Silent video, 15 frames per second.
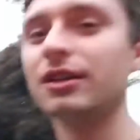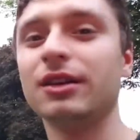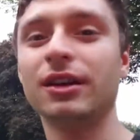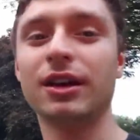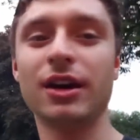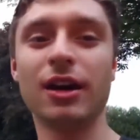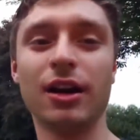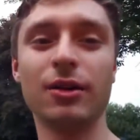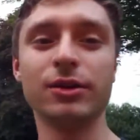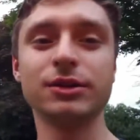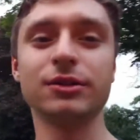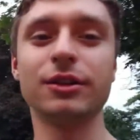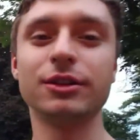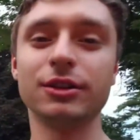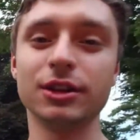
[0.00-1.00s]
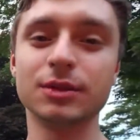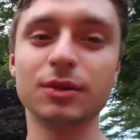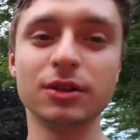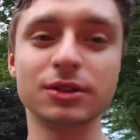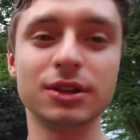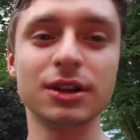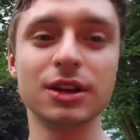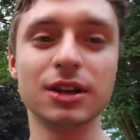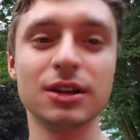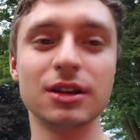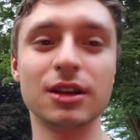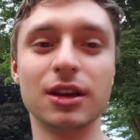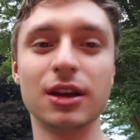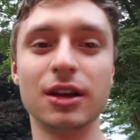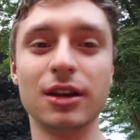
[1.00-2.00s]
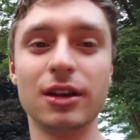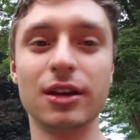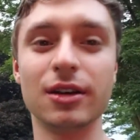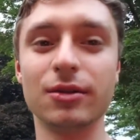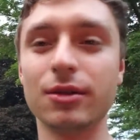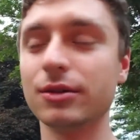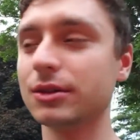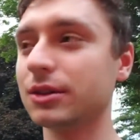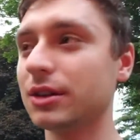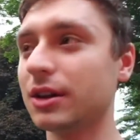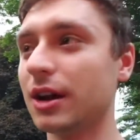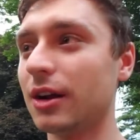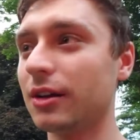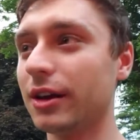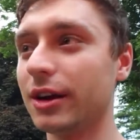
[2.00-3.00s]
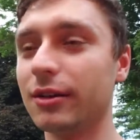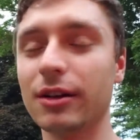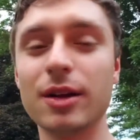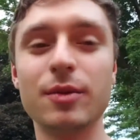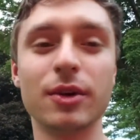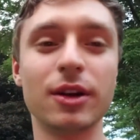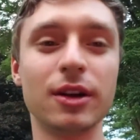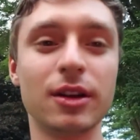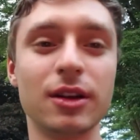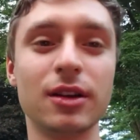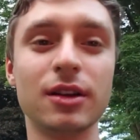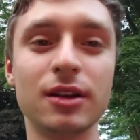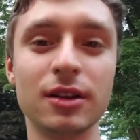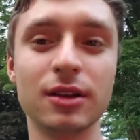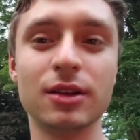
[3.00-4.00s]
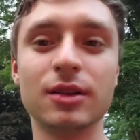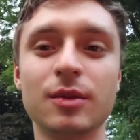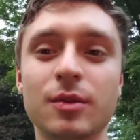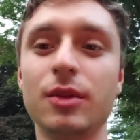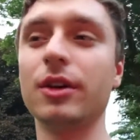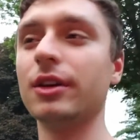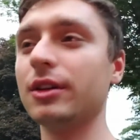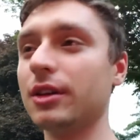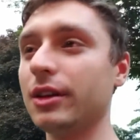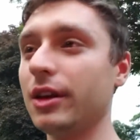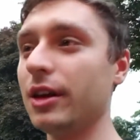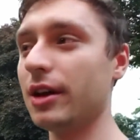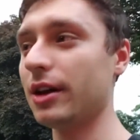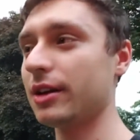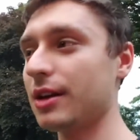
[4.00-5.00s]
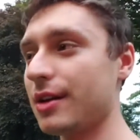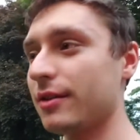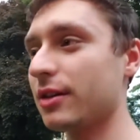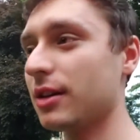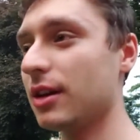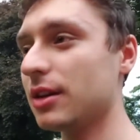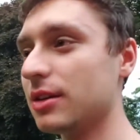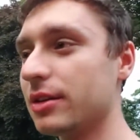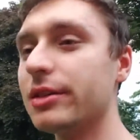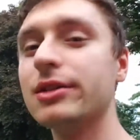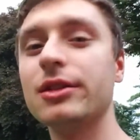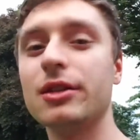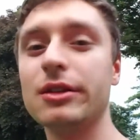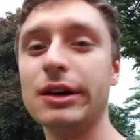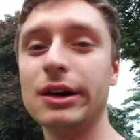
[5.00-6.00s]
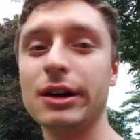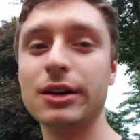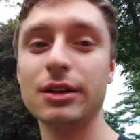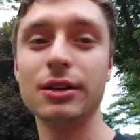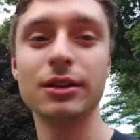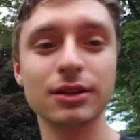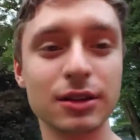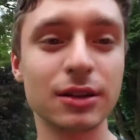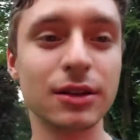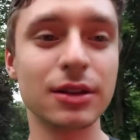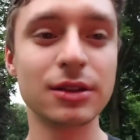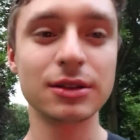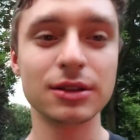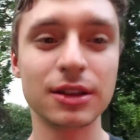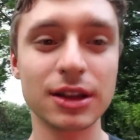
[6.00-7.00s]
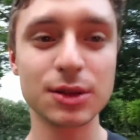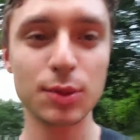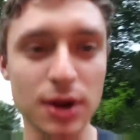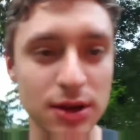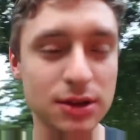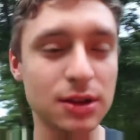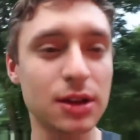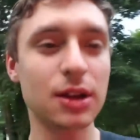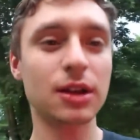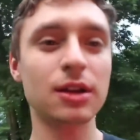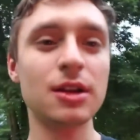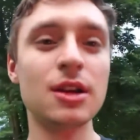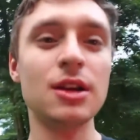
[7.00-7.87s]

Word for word: Yeah, Aaron was originally supposed to eat a, uh, what was it? Carolina Reaper. Carolina Reaper, yeah. But he uh, never did. So, uh, this is the next best thing.